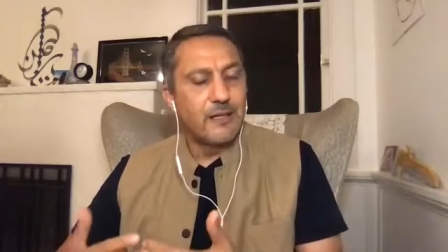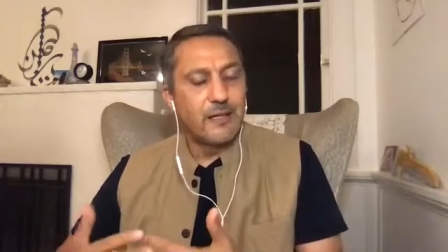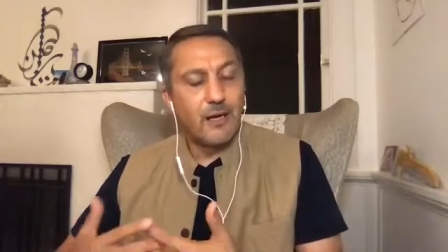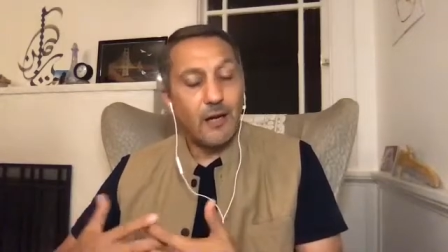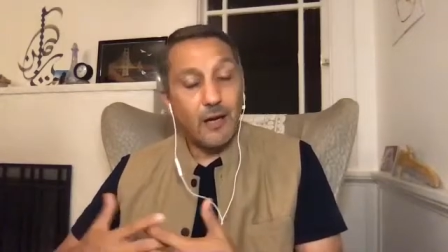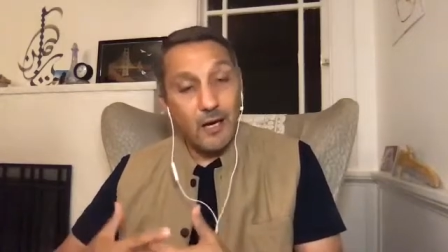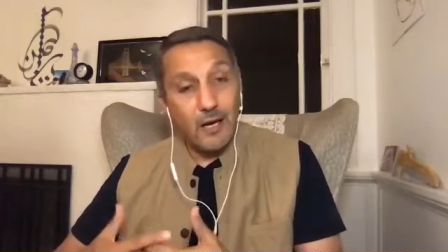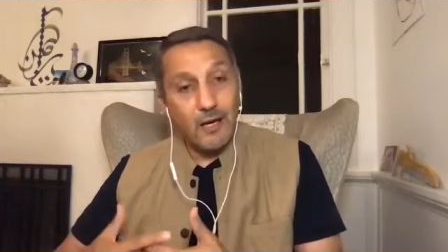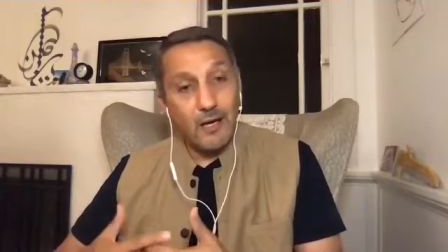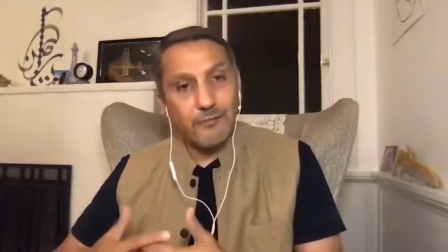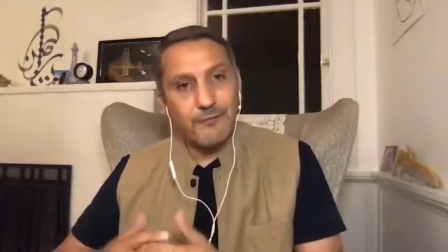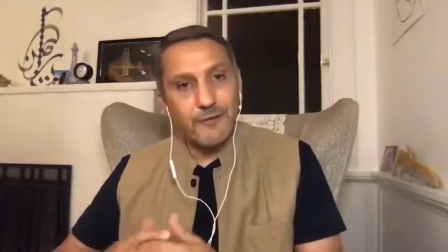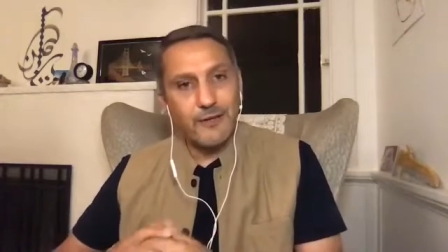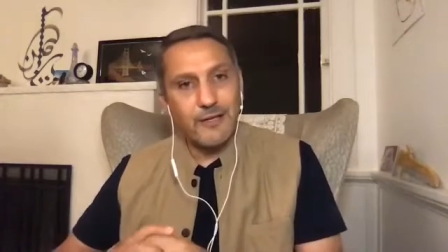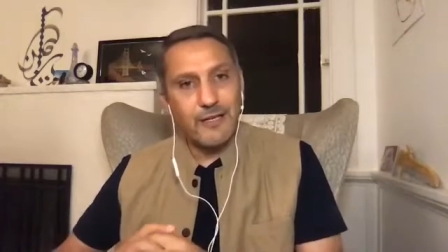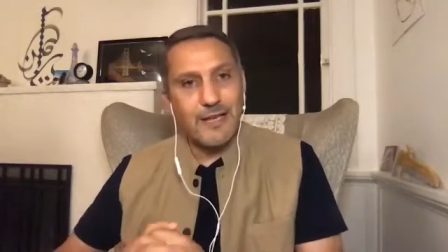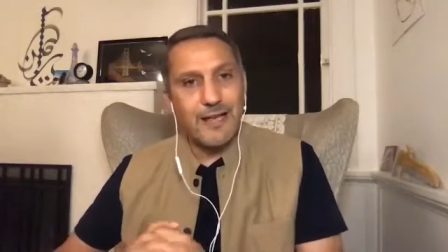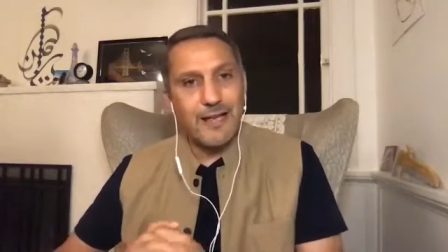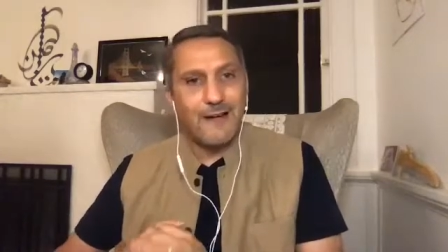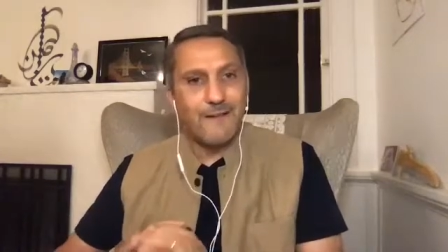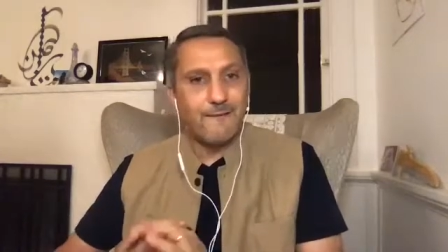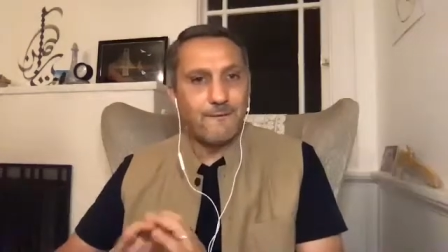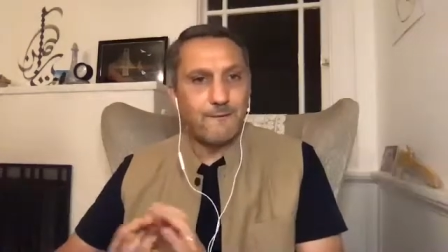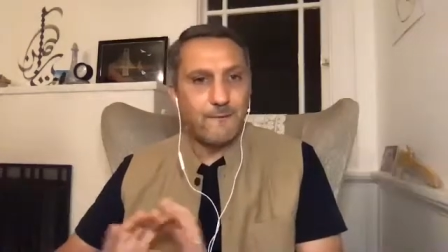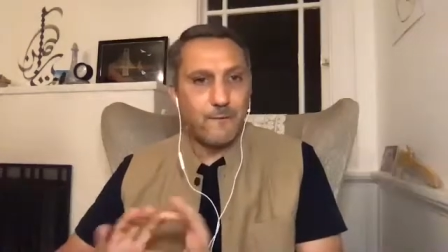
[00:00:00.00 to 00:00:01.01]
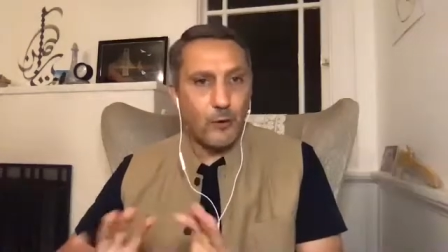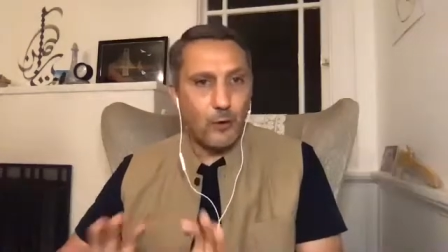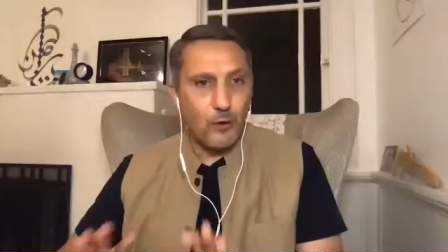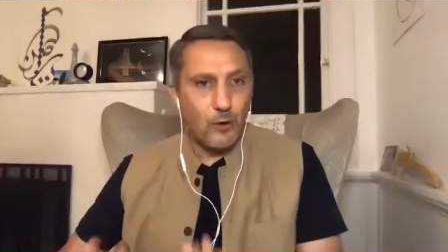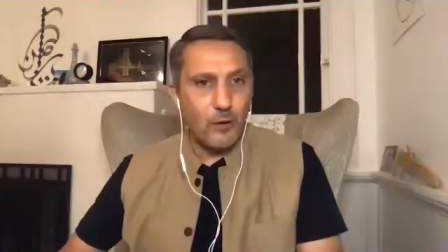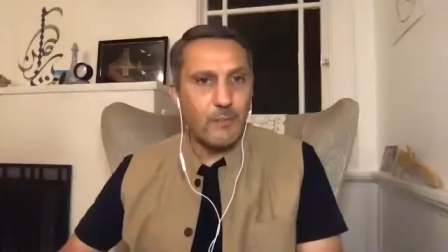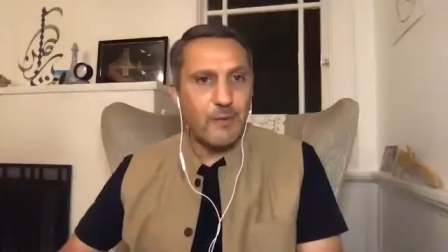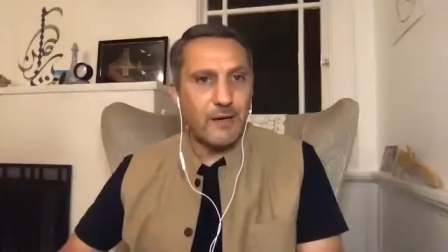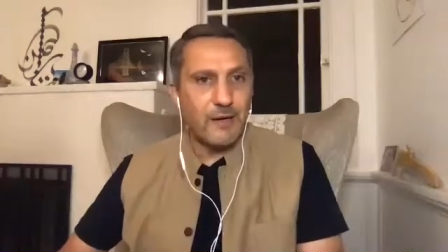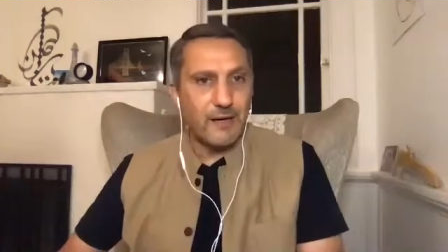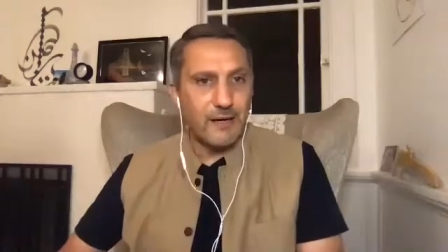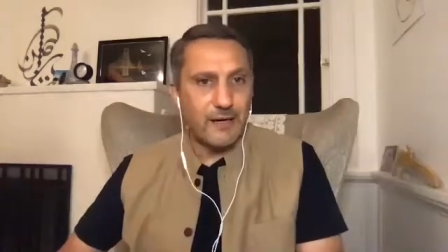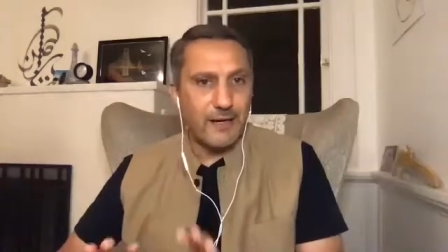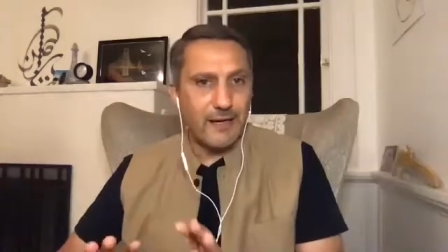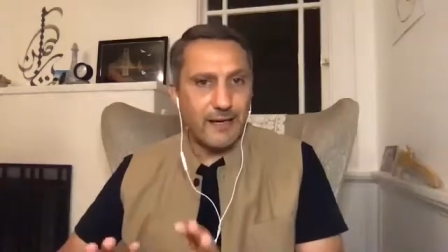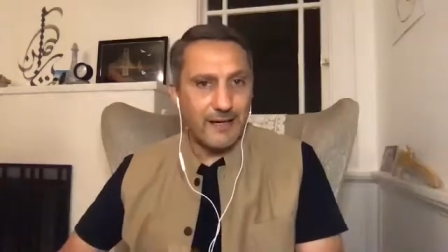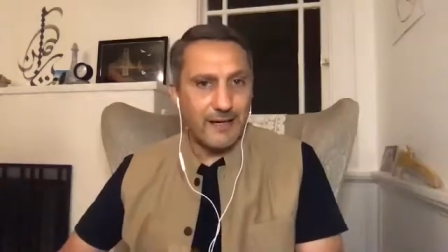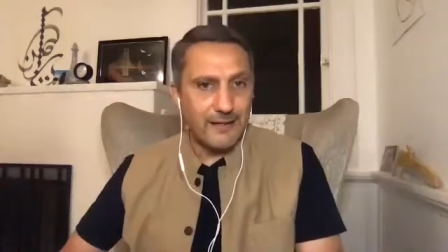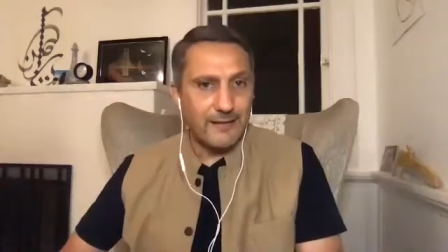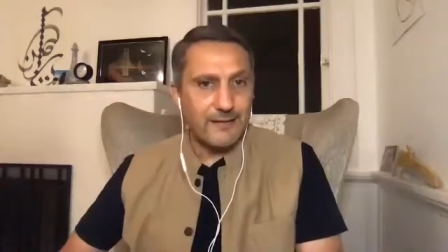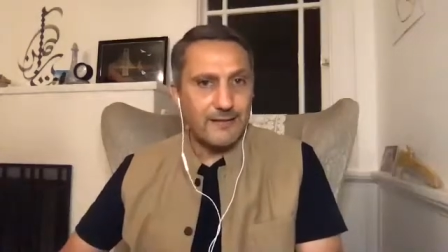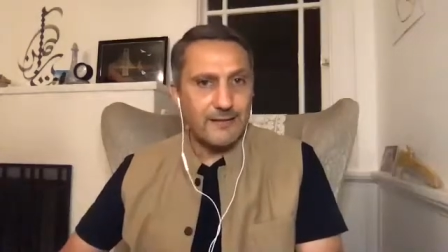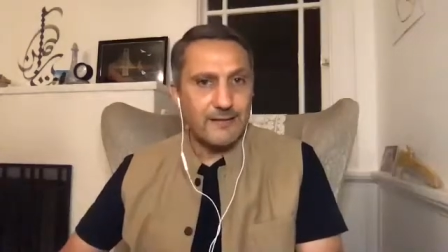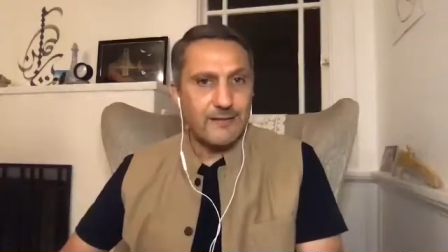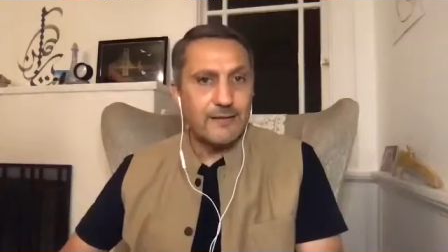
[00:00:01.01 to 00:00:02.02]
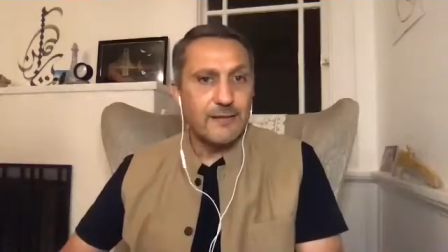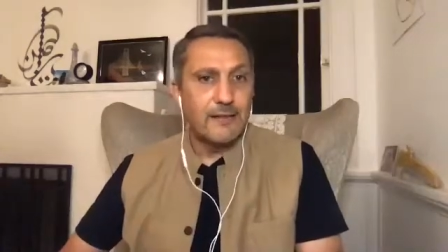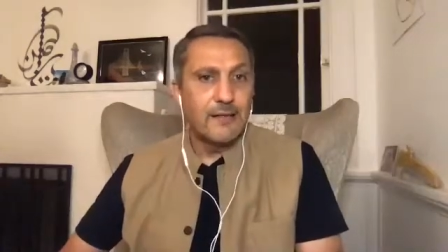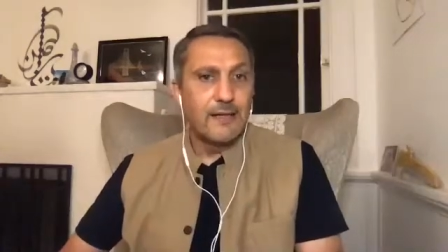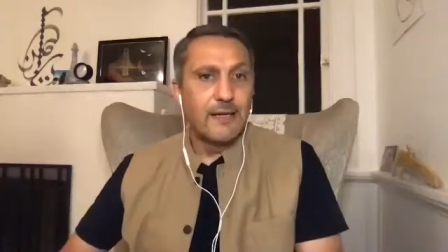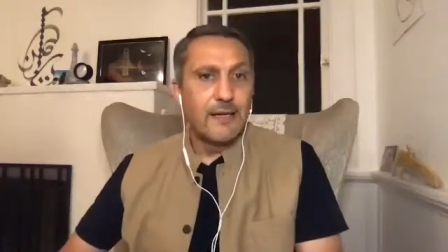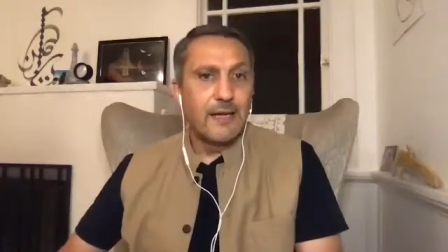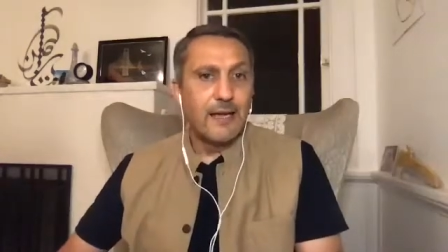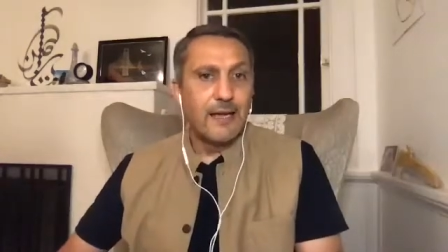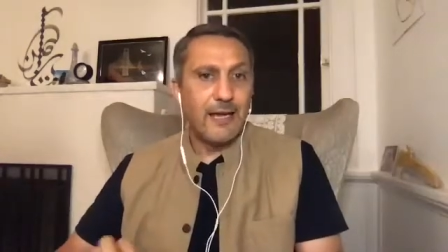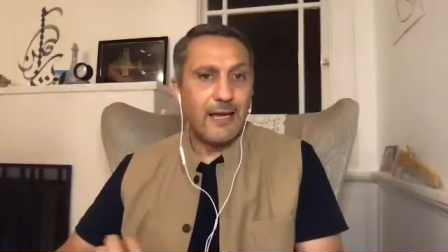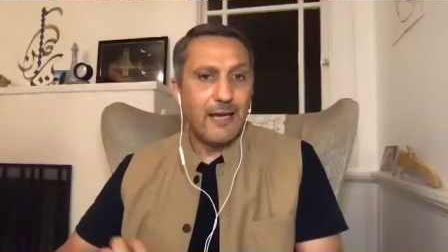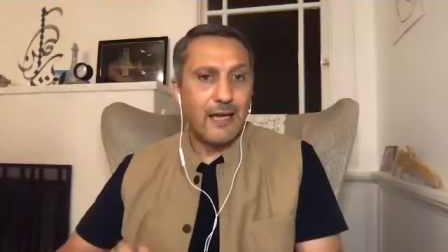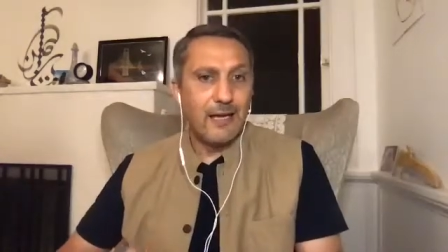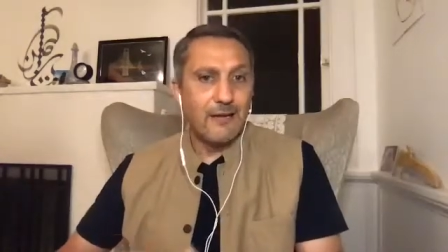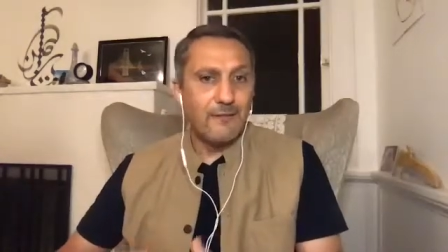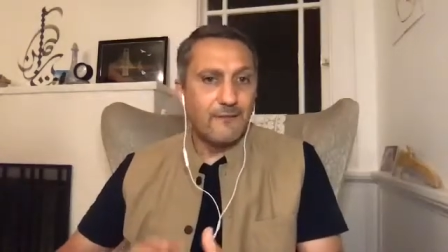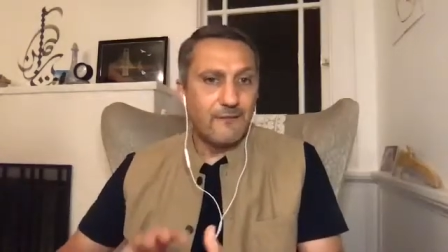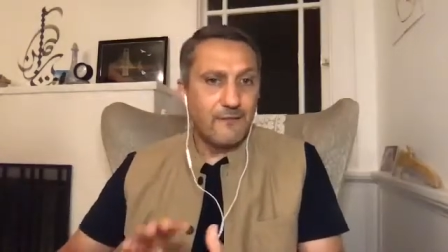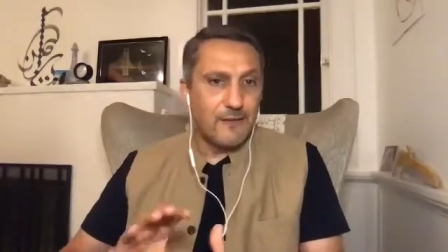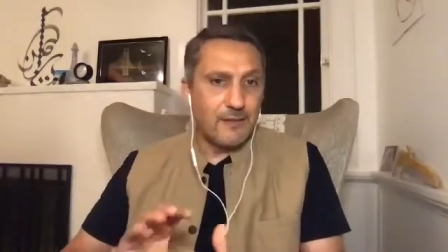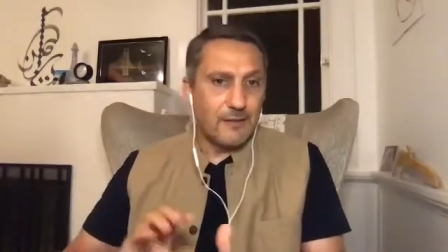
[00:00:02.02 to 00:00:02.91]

often affirming it and